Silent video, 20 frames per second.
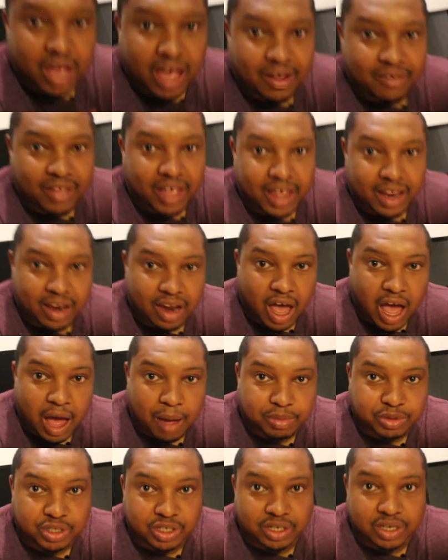have that
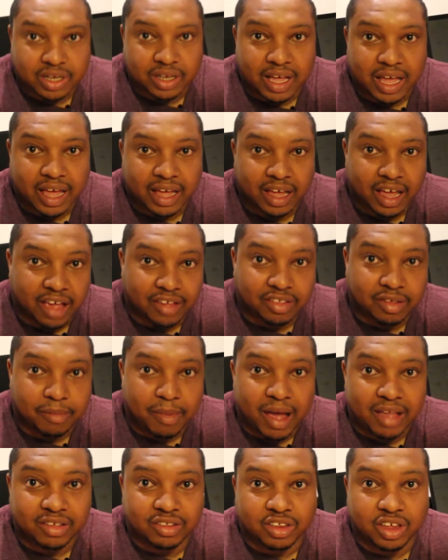option to
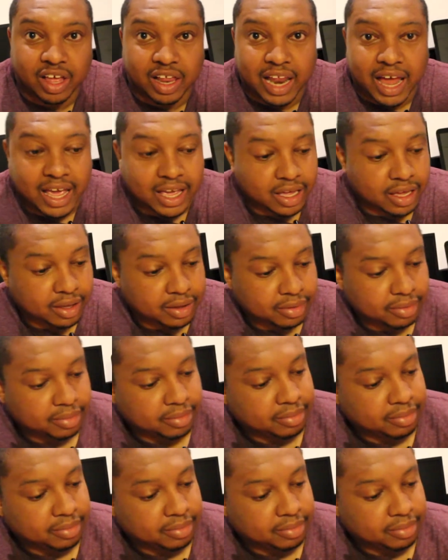customize it to your liking.